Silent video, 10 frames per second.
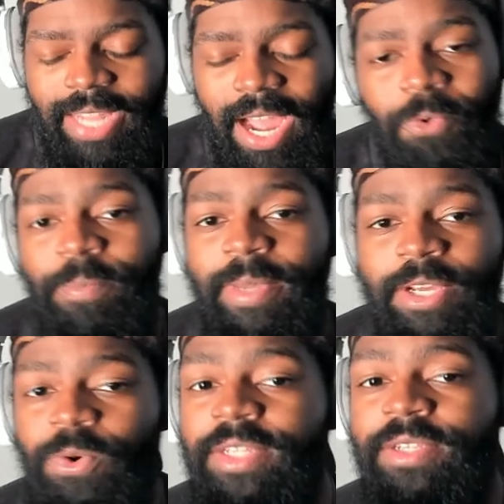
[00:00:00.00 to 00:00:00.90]
Y'all would be
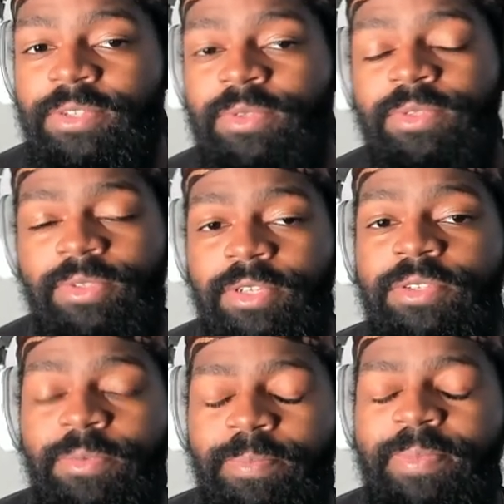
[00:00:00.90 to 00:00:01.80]
quick to
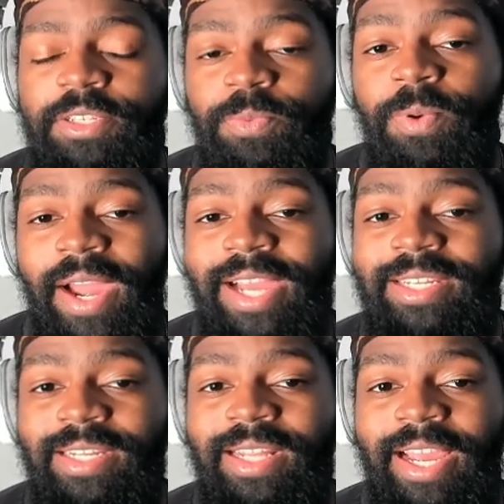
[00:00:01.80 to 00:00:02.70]
to be
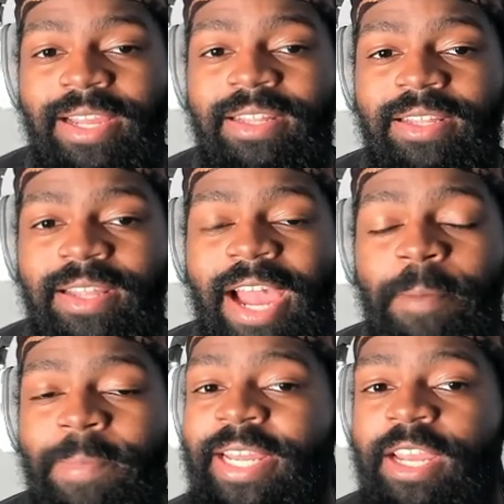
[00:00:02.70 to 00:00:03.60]
surprised at like
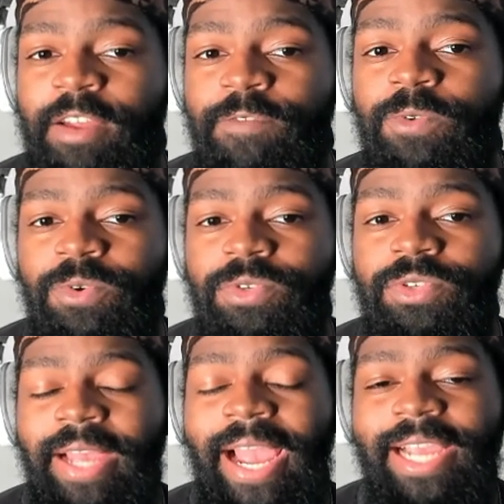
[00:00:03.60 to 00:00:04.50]
how many
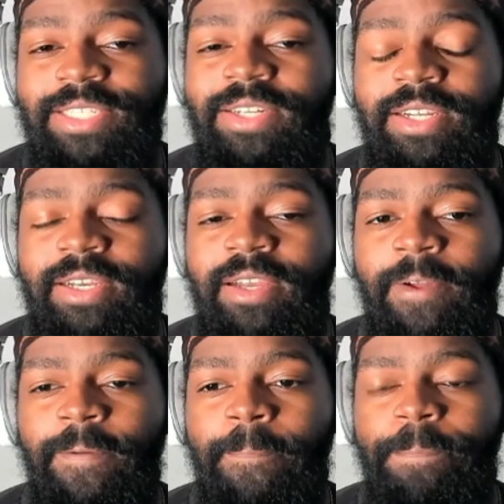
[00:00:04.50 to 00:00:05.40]
influencers actually
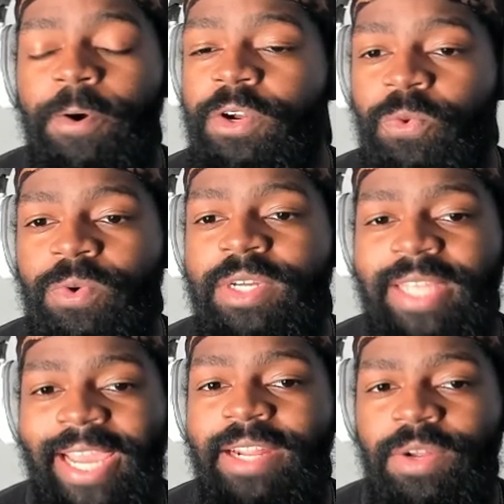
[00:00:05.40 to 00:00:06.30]
are the ones
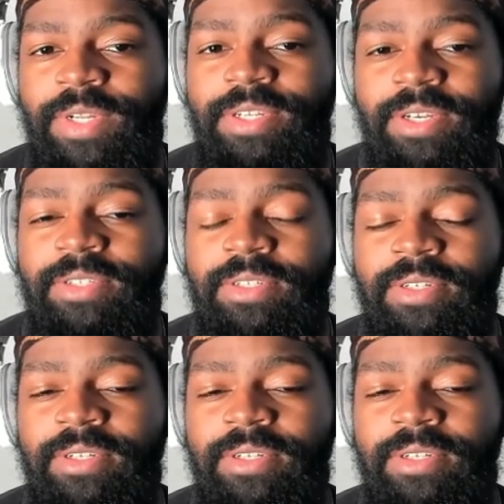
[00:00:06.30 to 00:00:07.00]
hating on each other.